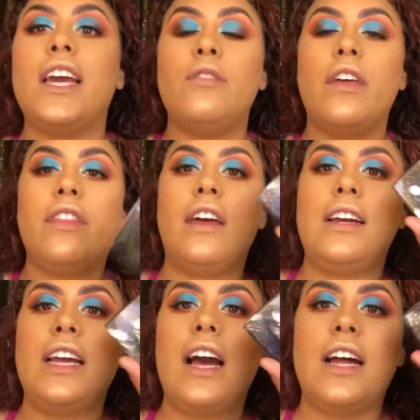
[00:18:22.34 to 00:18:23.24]
in with
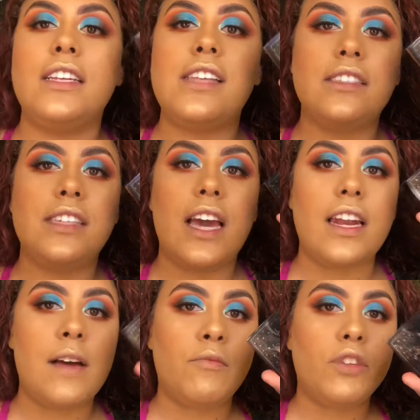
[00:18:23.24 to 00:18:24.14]
my Anastasia
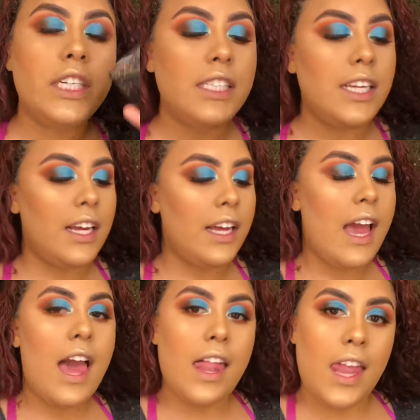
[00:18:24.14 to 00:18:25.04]
and amreZy
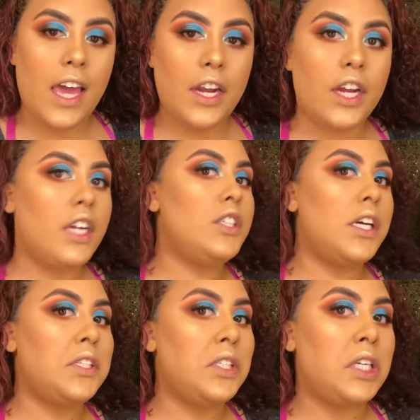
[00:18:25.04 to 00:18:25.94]
highlighter,
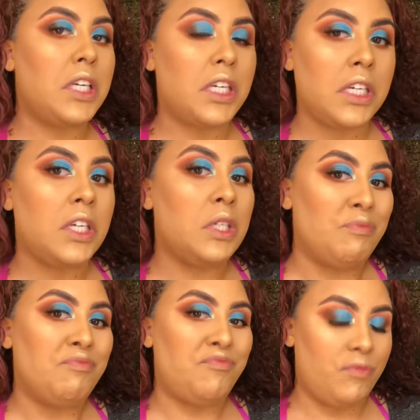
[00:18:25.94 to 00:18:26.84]
just to,
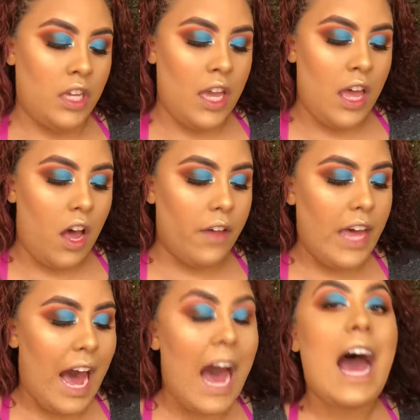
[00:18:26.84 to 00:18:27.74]
on the
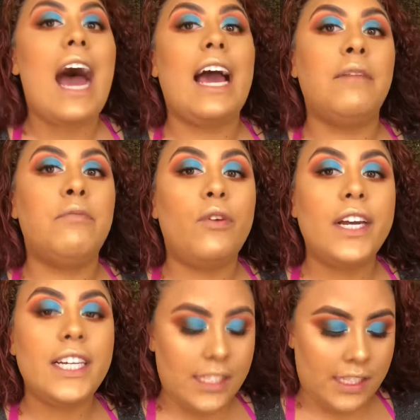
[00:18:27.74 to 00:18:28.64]
high
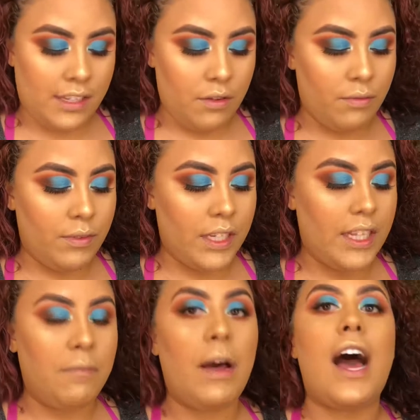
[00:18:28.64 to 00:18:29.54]
points,
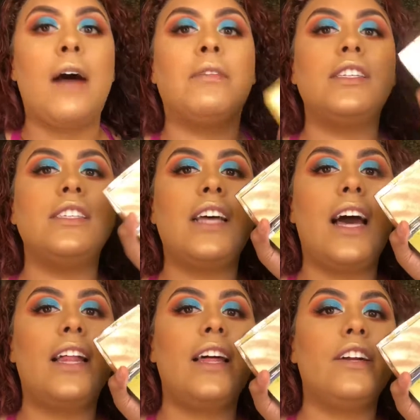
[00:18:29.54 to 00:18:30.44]
really pop, because this
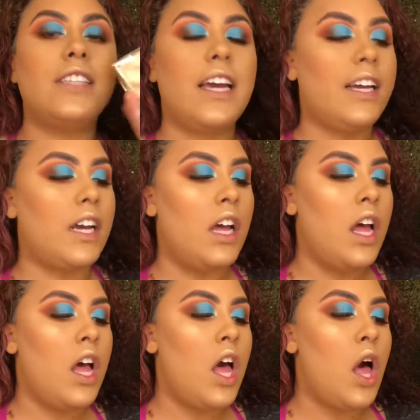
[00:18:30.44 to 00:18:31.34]
highlighter is like
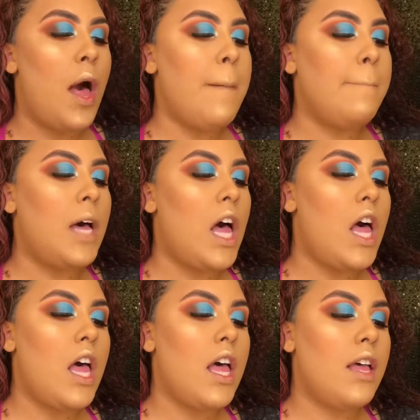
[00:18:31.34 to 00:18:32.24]

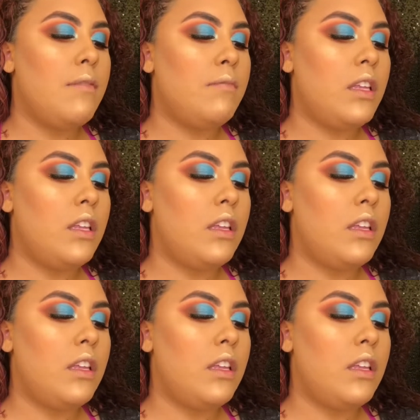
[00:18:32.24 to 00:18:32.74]
bomb.